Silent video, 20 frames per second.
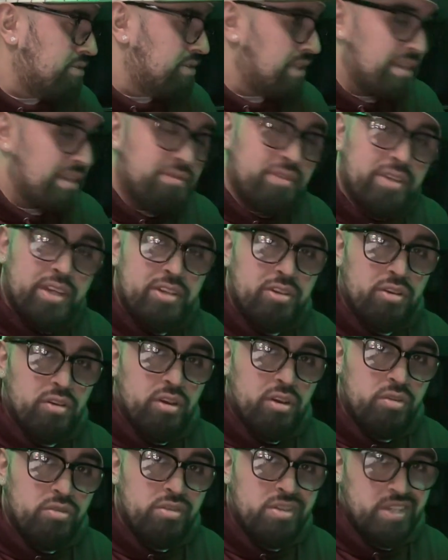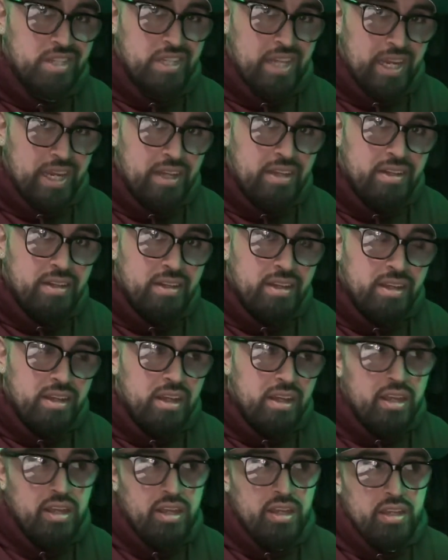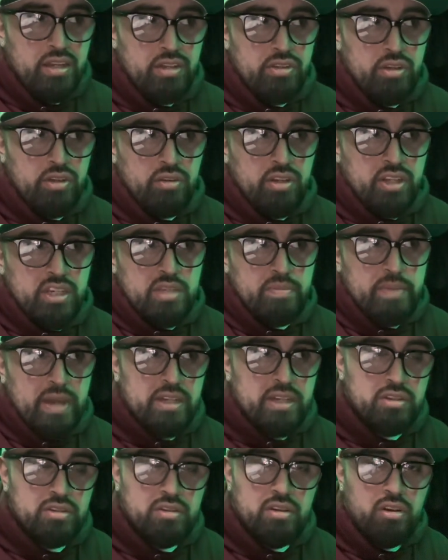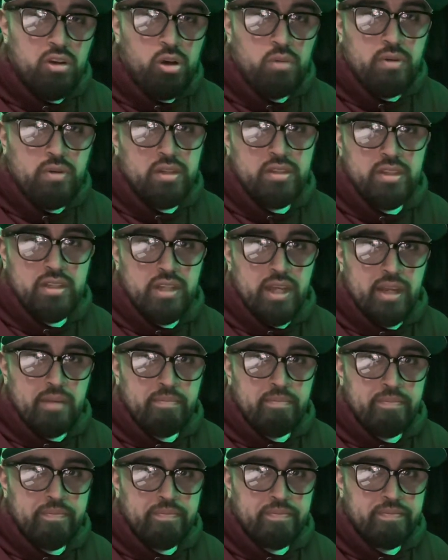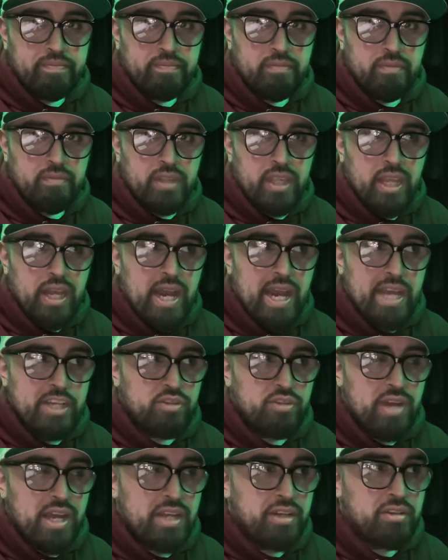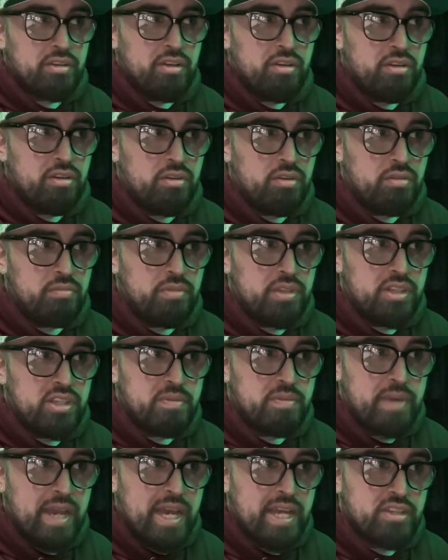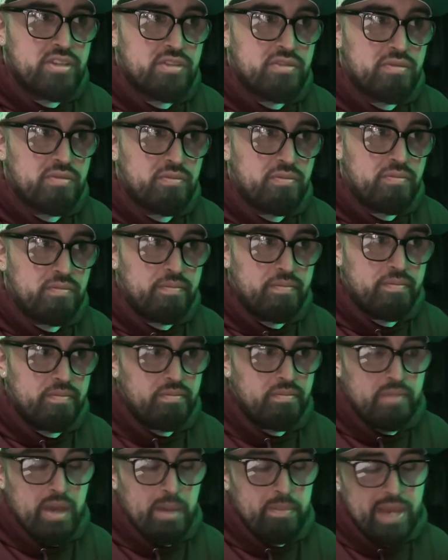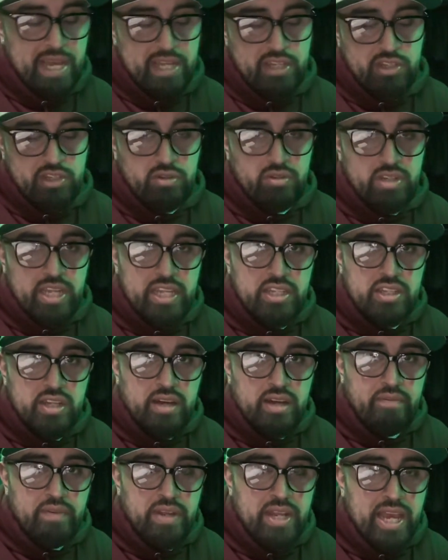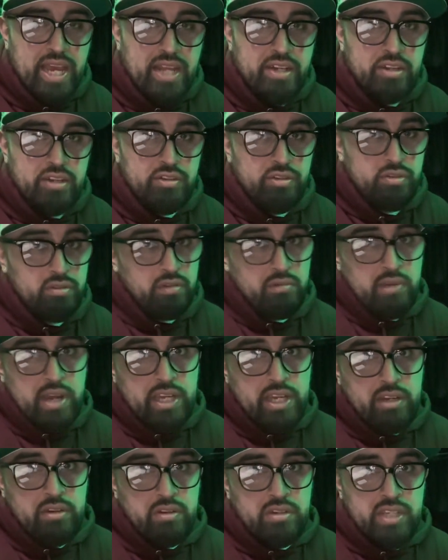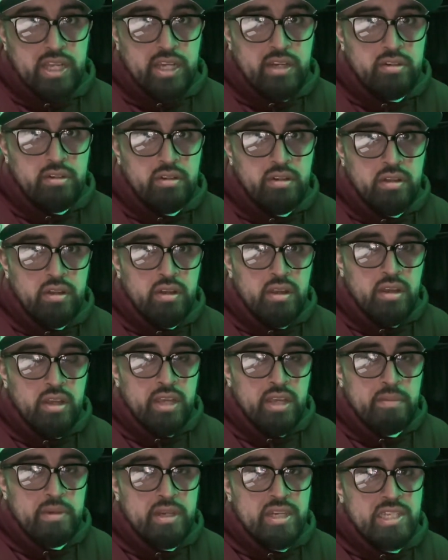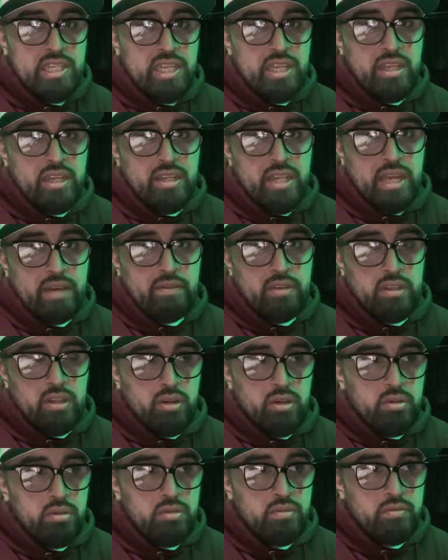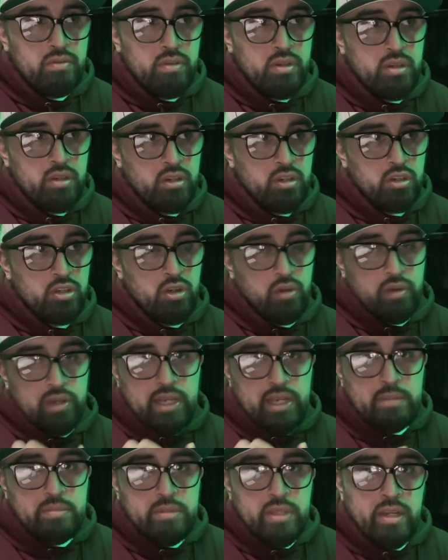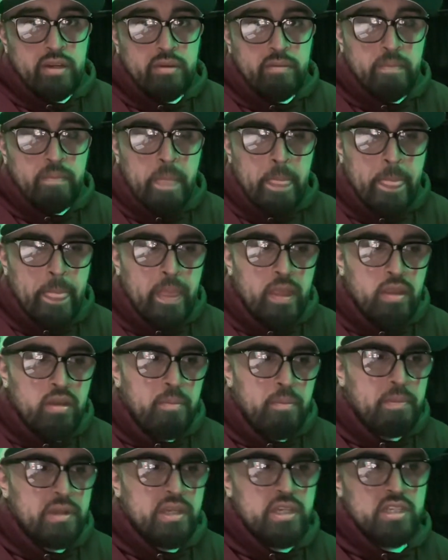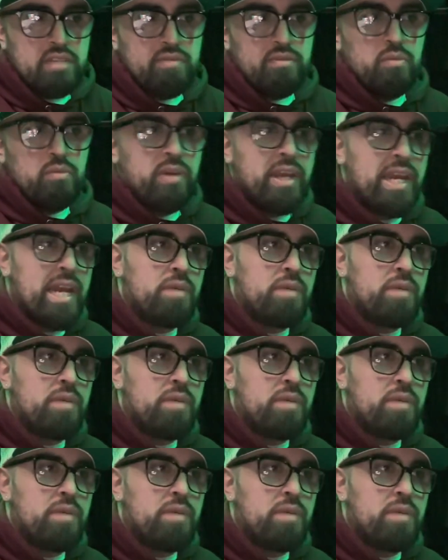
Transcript: even in your own state, don't expect to go home all the time. I tried to go home this past, my past two days off, and I had to do it right here in town because they didn't have a load going up there because of the way I